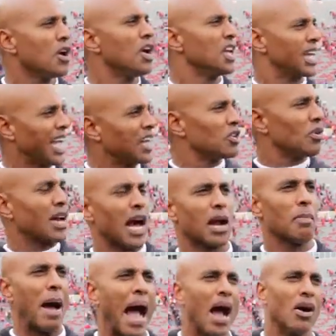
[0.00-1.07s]
You can't do it out
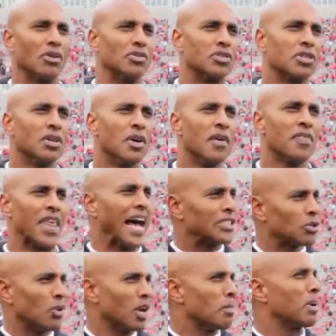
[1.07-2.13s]
of bounds.
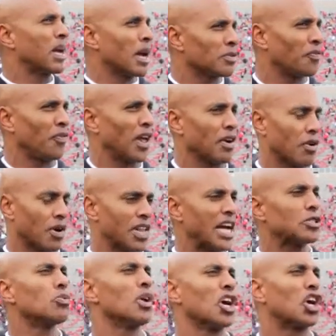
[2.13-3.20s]
That's when it becomes flagrant.
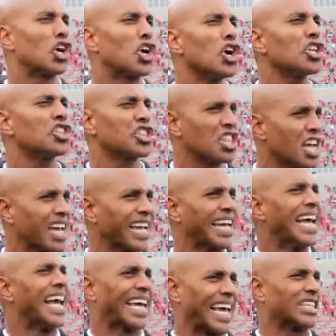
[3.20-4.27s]
That's when a good thing
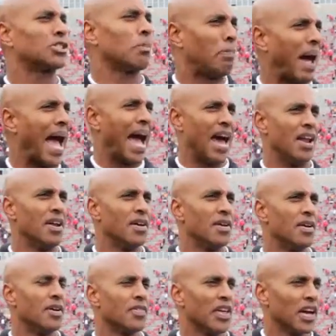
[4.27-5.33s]
gets bad.
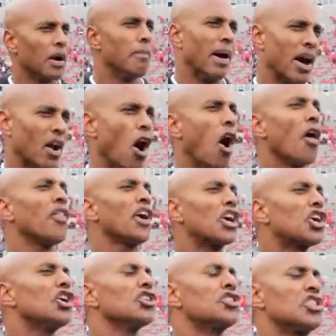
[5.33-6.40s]
Think about it, all the
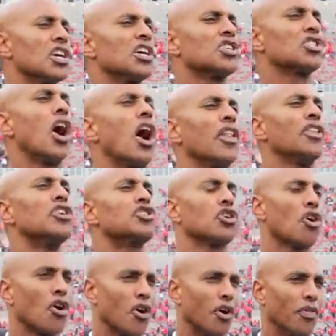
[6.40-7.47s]
good things on this
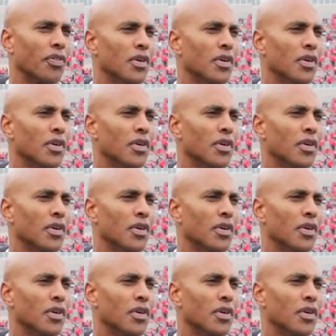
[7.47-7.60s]
earth.